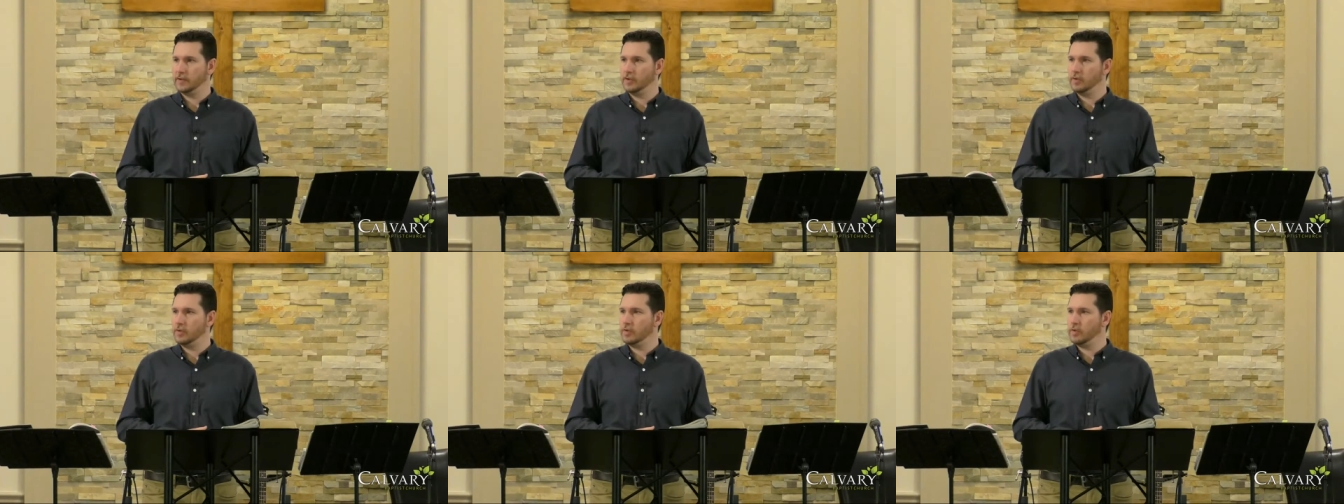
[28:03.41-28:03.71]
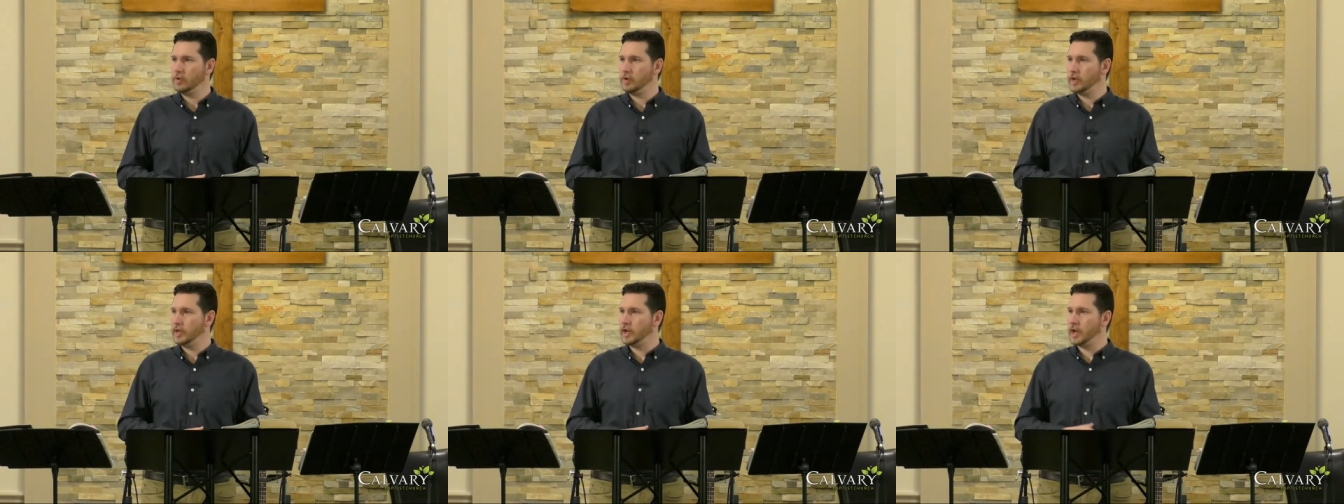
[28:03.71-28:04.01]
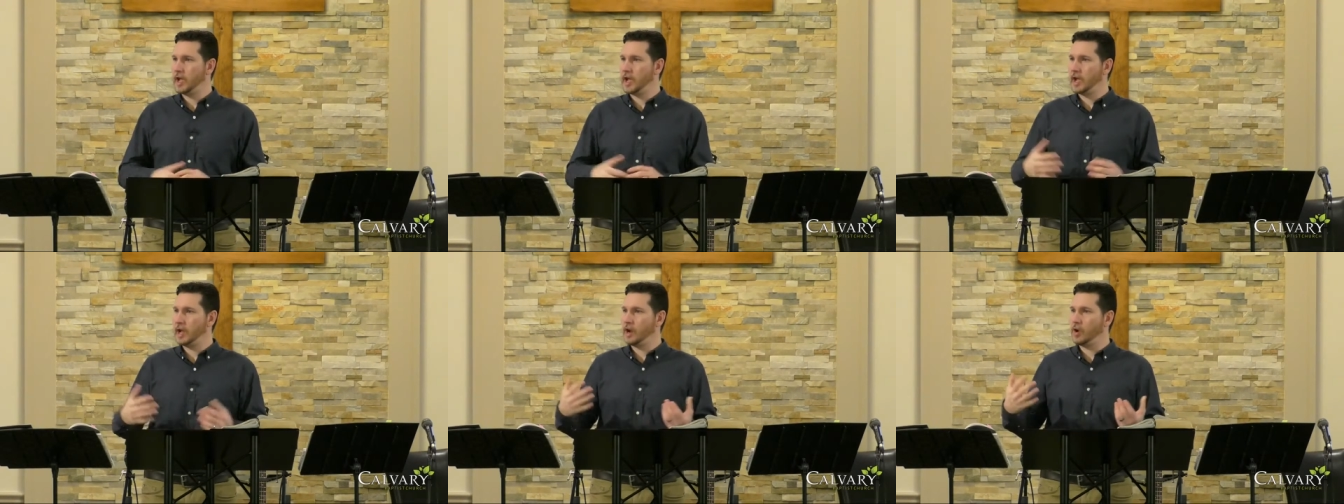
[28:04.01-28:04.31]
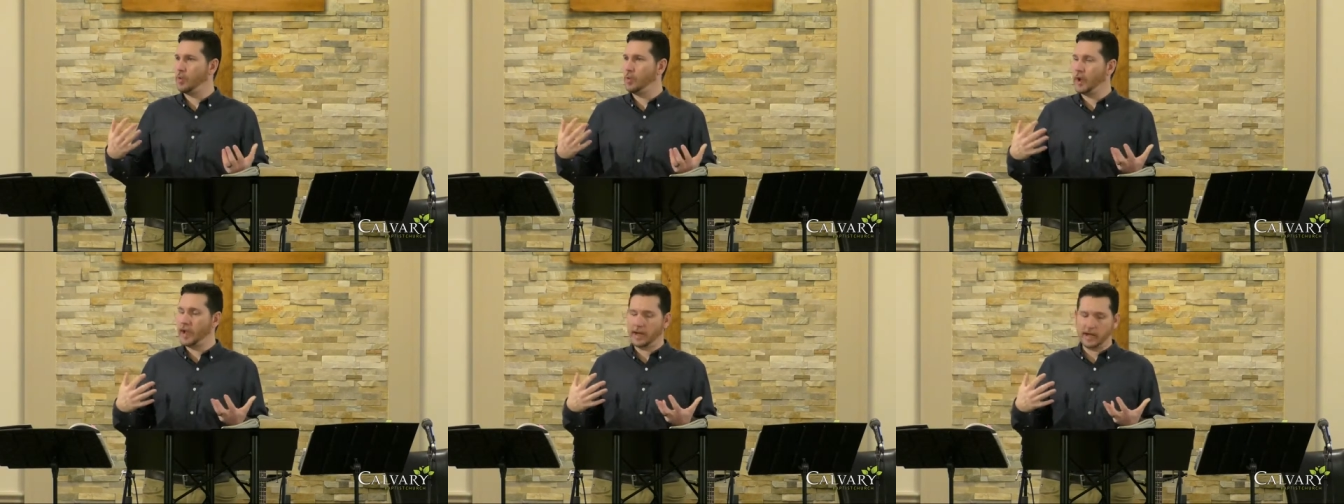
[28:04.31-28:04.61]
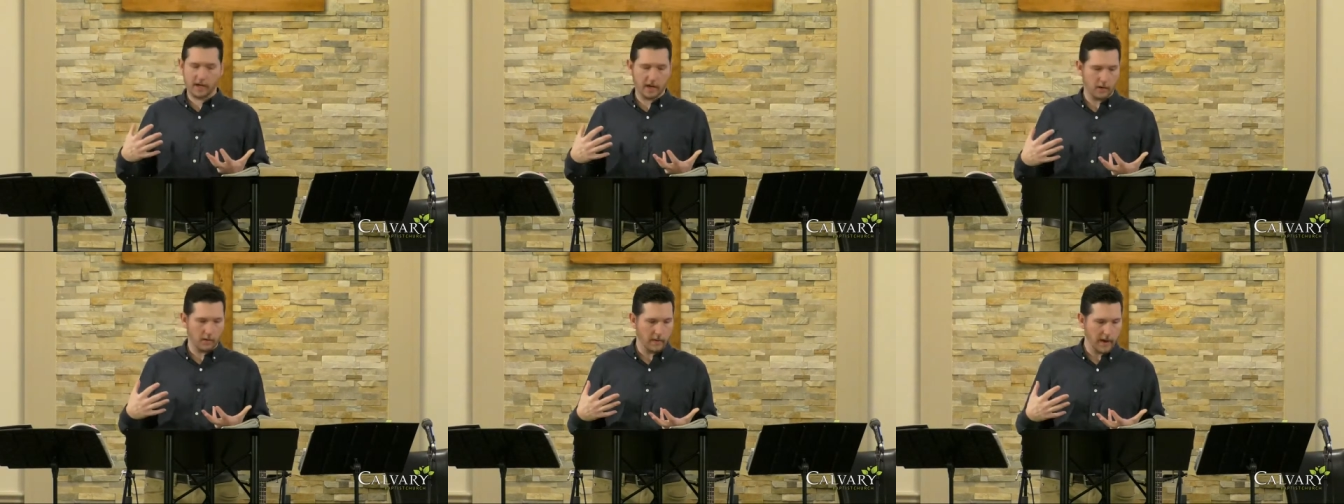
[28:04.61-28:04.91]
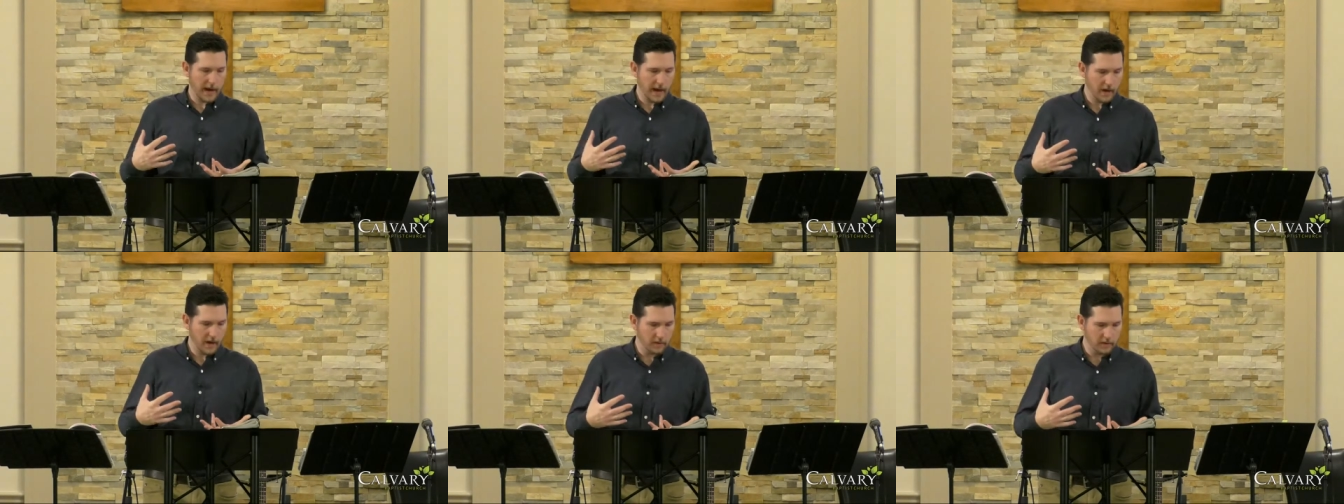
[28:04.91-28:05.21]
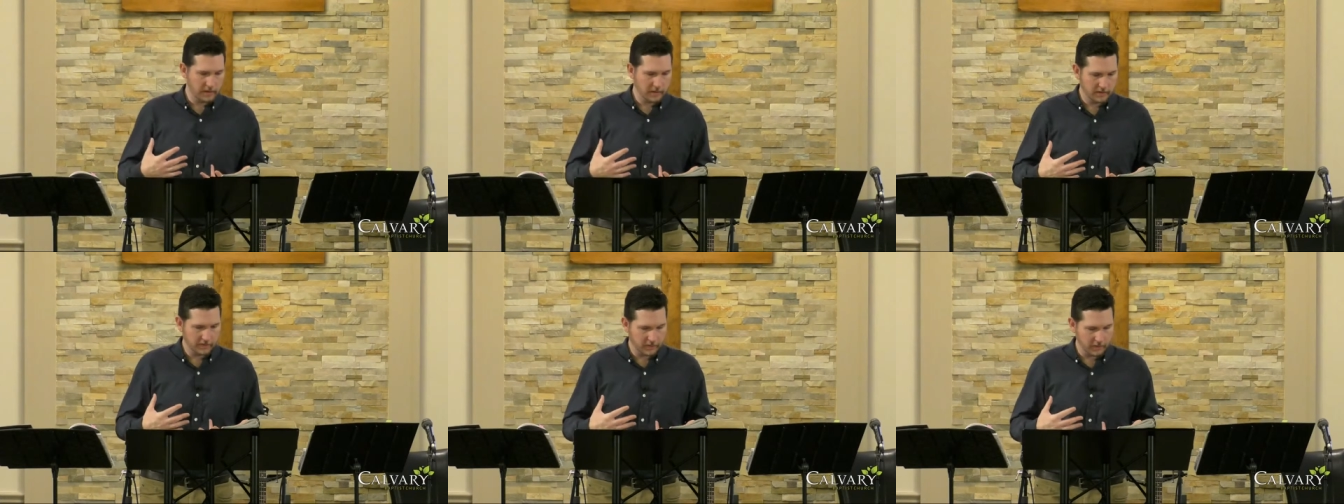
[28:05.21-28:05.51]
you and I are waiting
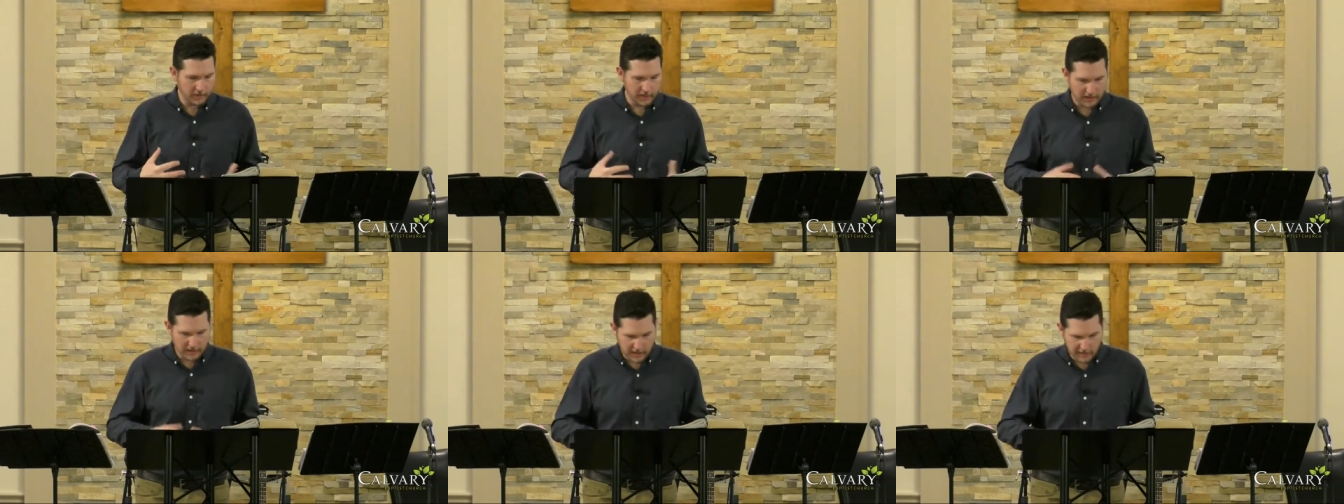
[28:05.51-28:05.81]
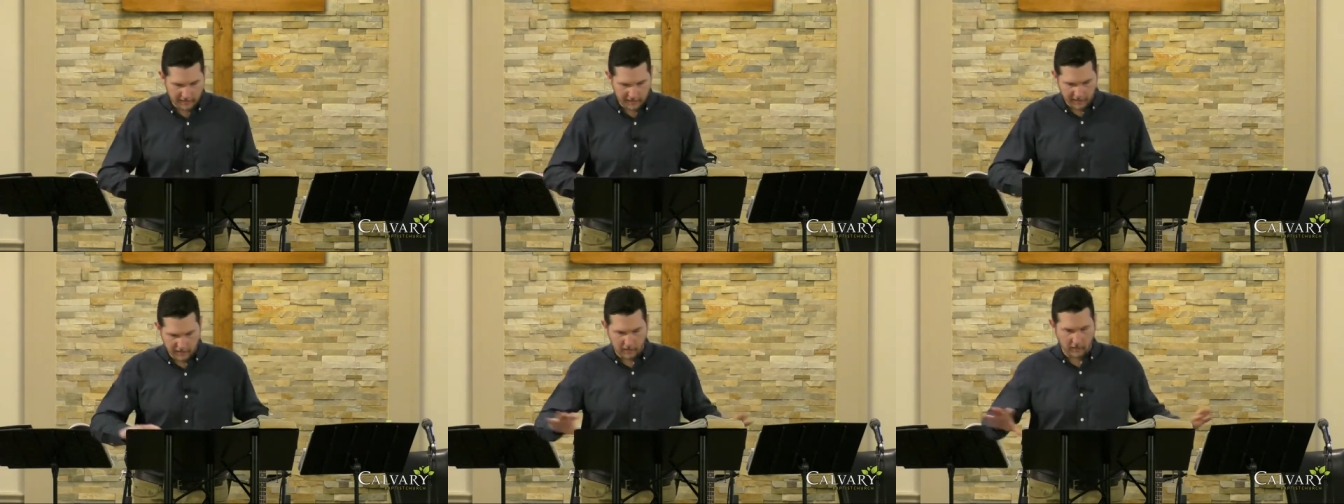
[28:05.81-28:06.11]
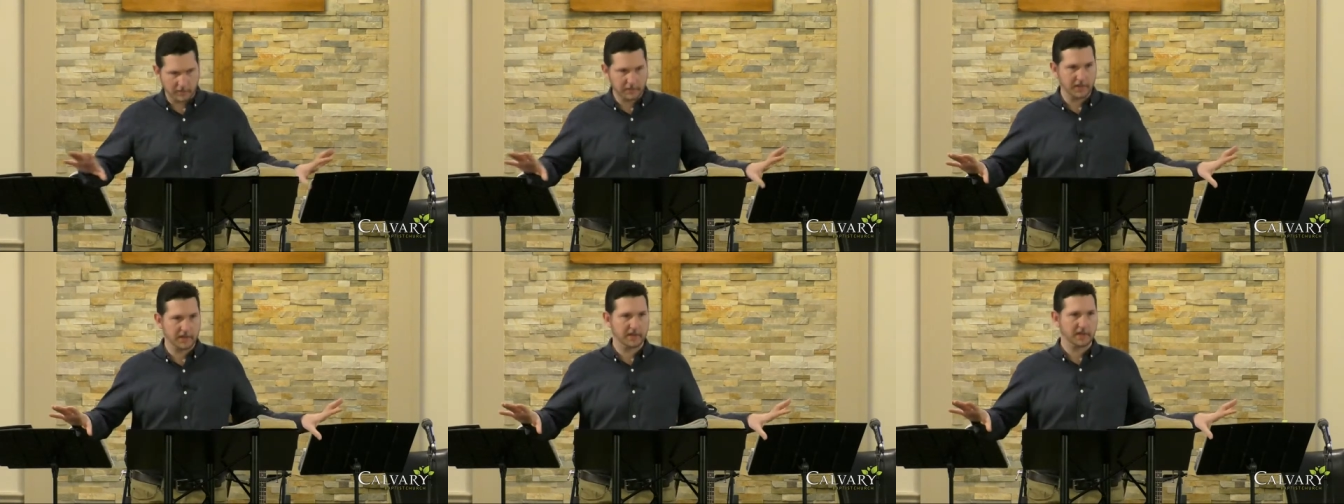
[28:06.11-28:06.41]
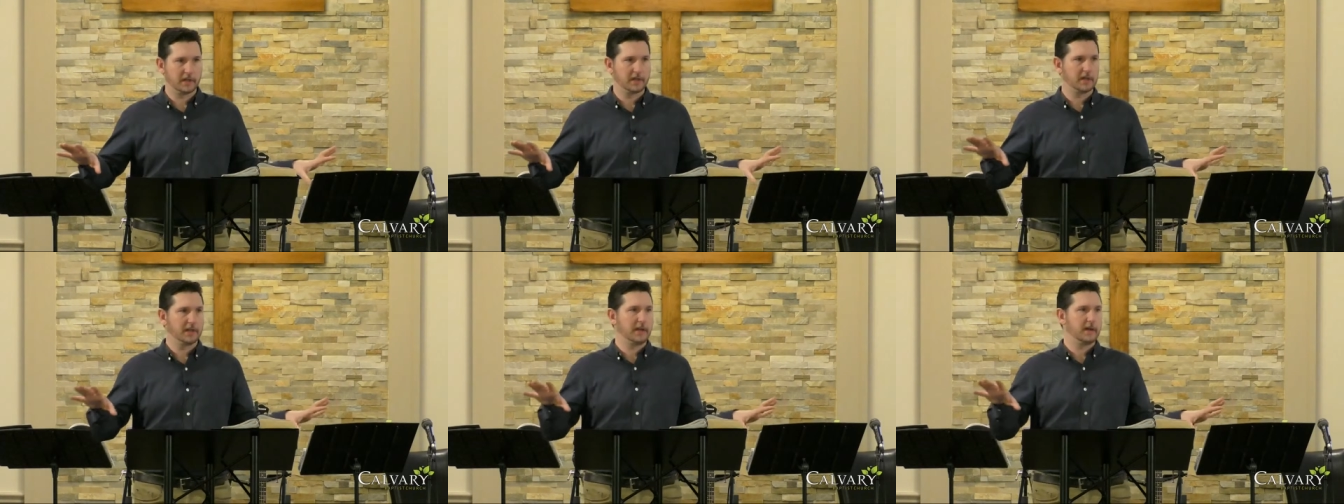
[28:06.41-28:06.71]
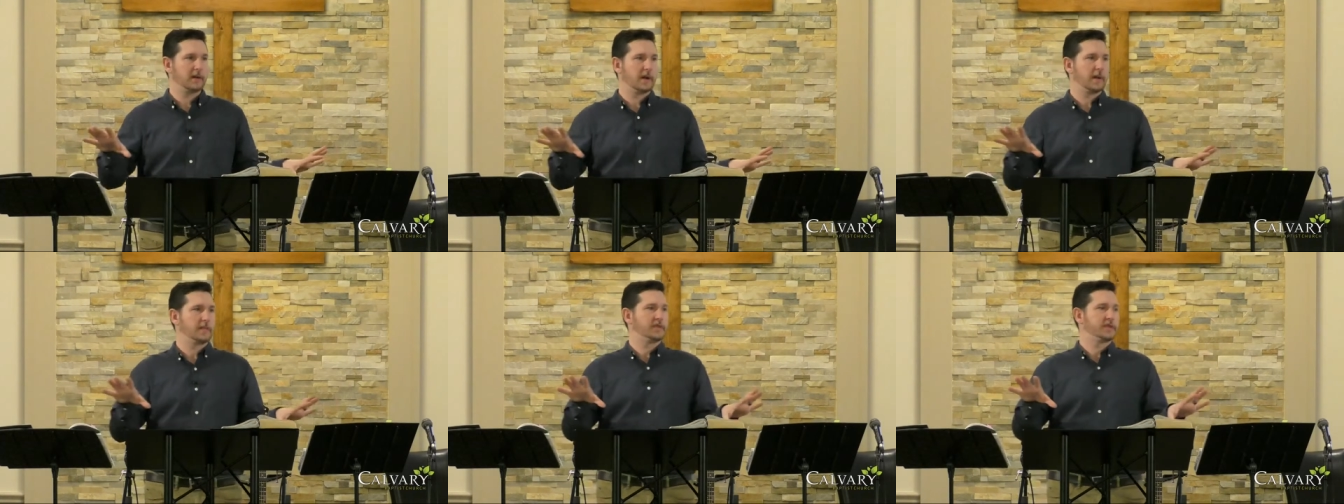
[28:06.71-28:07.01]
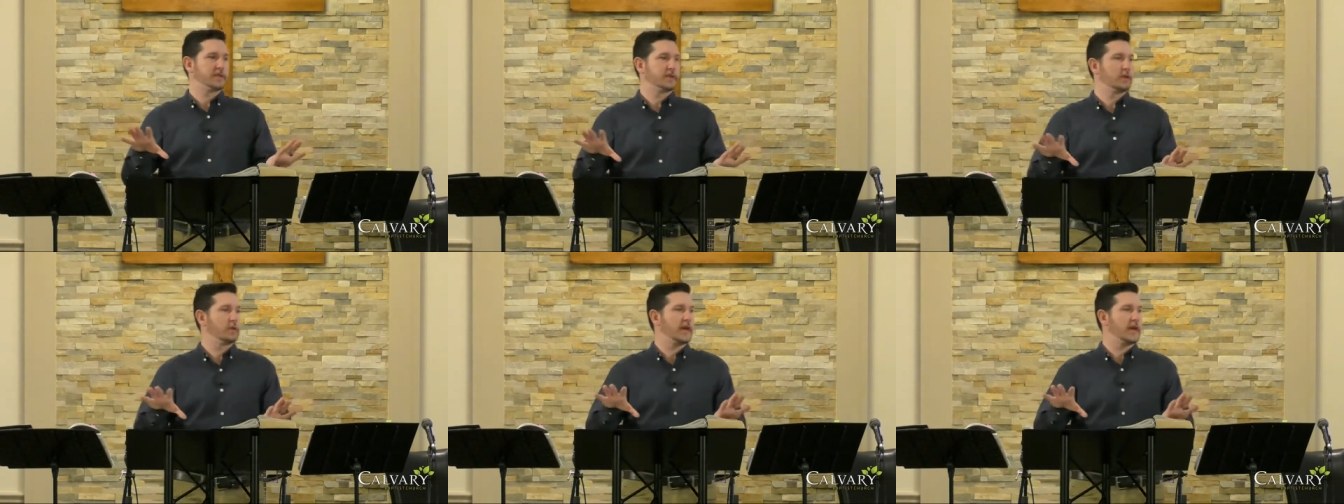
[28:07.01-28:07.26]
around for the difficulties to clear up so